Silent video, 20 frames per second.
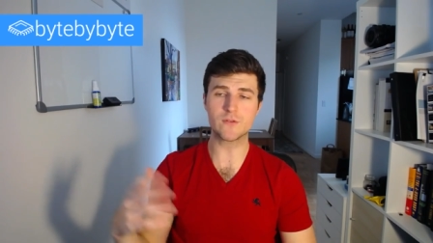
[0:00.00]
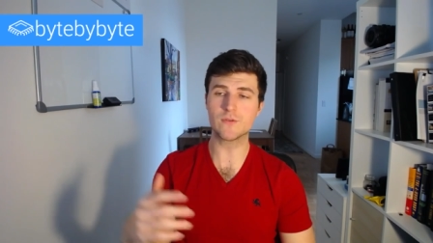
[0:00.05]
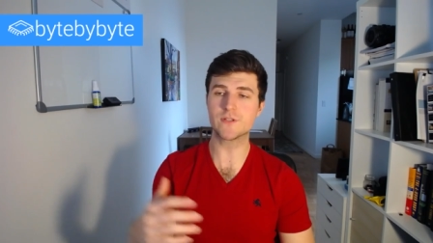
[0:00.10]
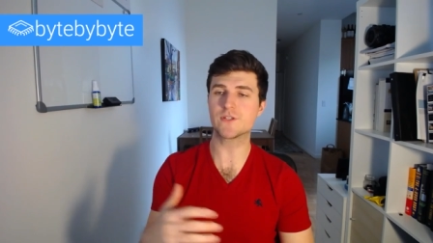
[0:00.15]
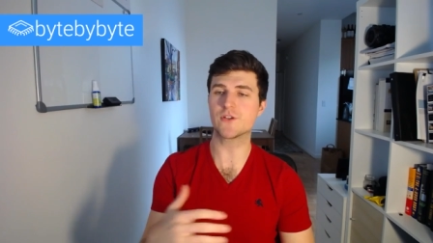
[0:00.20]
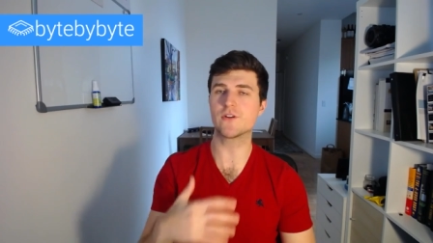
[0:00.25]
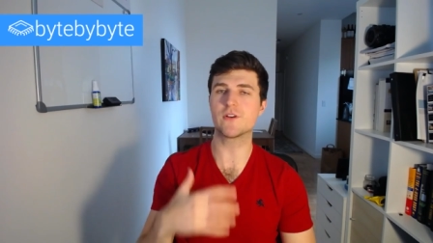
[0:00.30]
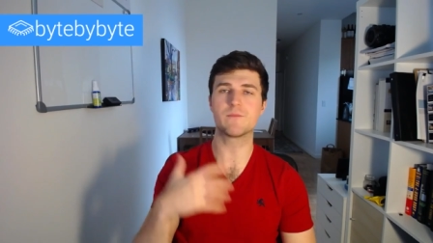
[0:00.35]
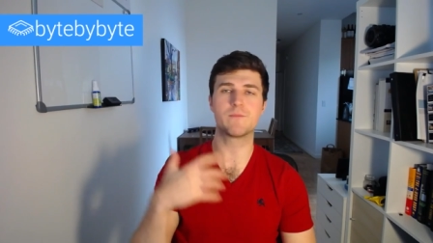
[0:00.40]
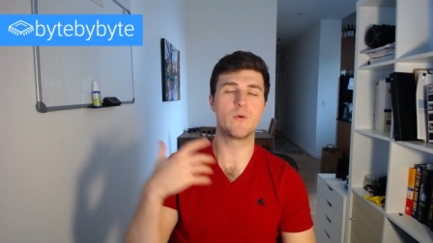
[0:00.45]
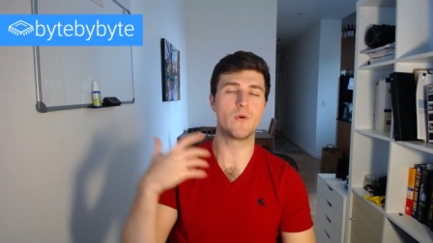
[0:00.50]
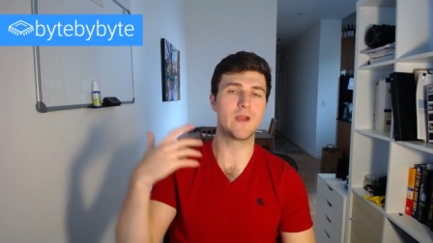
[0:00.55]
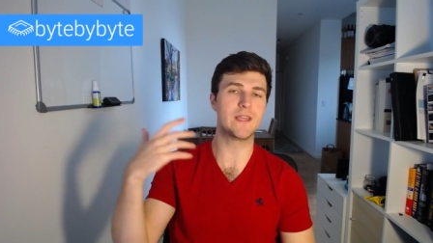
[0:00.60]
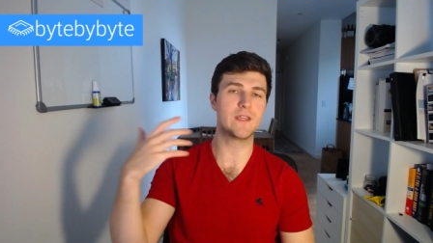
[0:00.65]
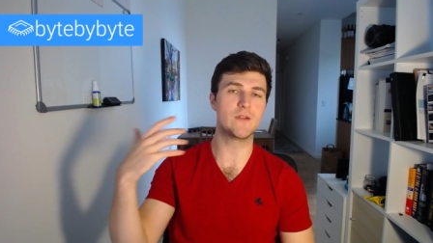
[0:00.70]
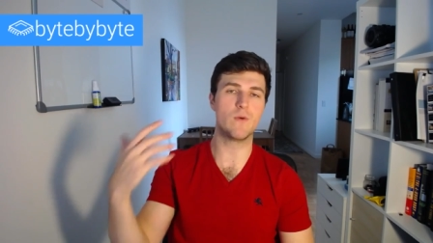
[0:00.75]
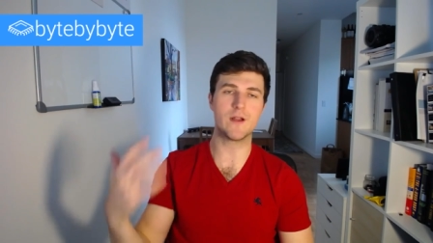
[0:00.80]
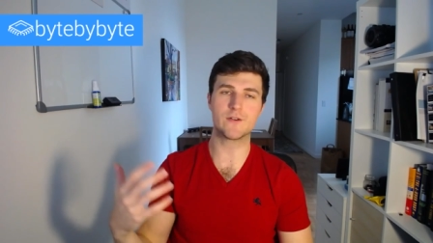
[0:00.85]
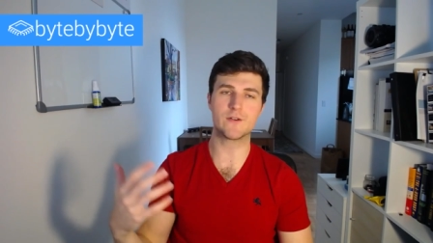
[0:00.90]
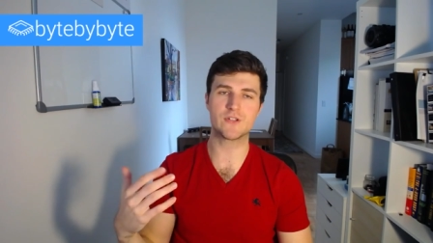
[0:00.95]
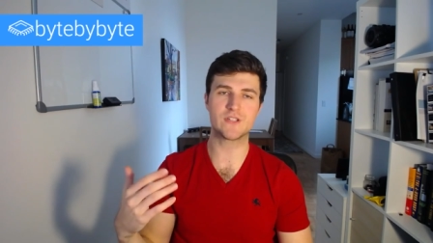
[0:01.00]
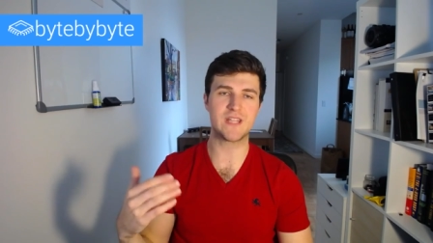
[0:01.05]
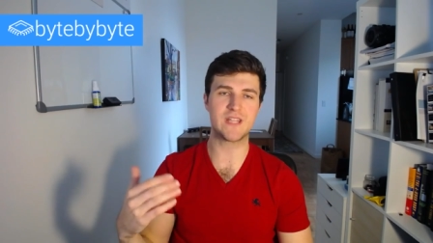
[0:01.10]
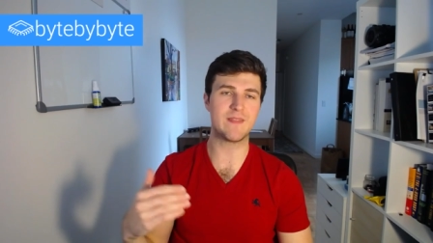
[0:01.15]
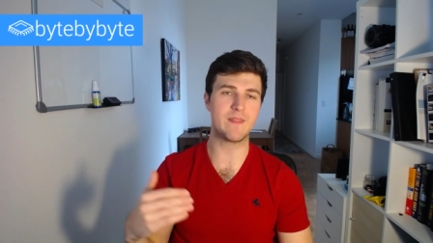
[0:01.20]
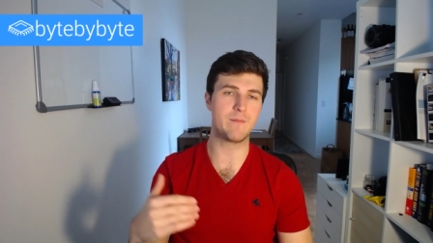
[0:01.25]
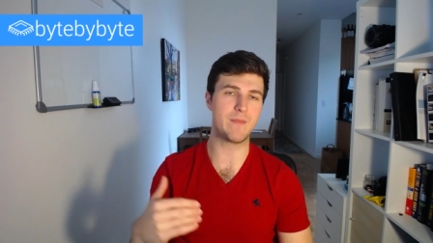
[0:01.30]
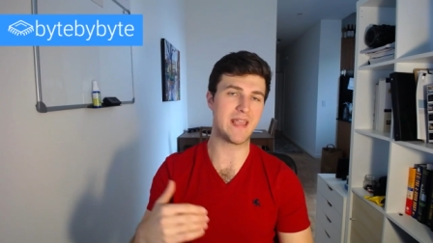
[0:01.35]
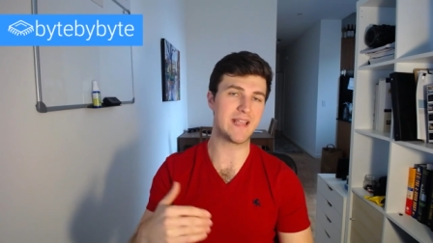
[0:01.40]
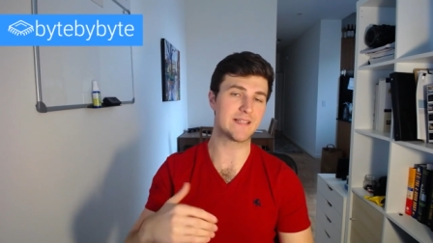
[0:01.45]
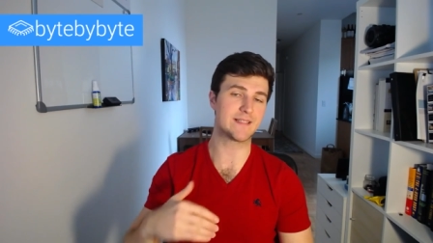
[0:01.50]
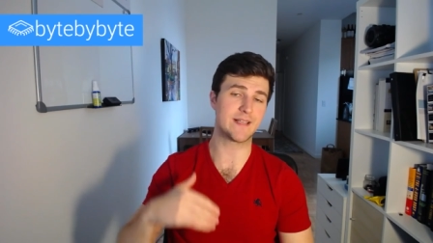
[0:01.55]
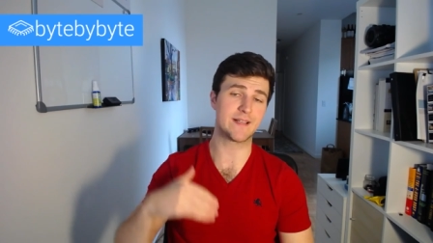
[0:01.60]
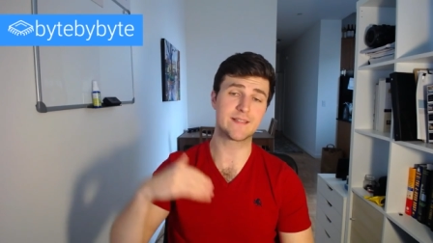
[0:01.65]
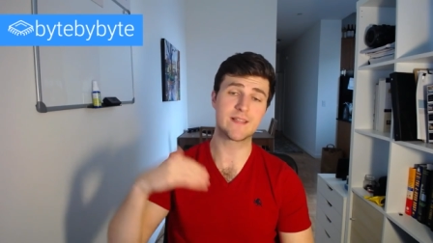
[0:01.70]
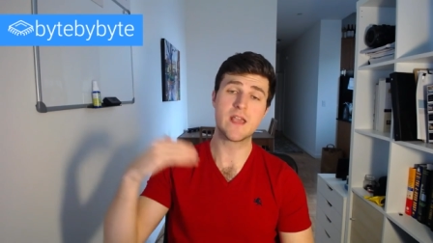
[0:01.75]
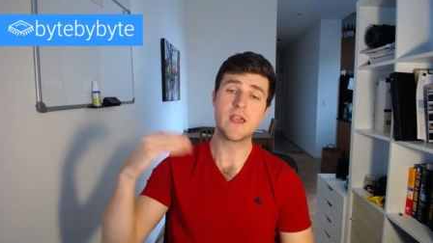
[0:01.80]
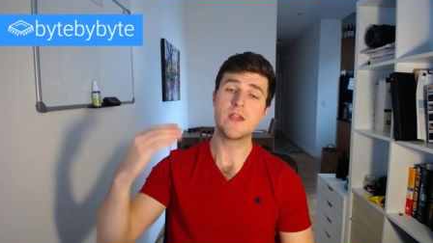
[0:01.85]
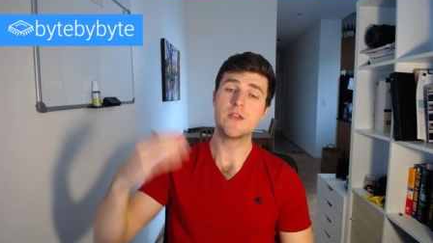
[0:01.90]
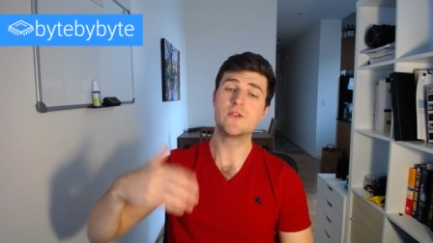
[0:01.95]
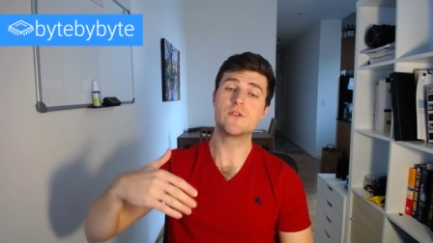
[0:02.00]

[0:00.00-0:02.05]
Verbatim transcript: to a certain point, you understand the basics,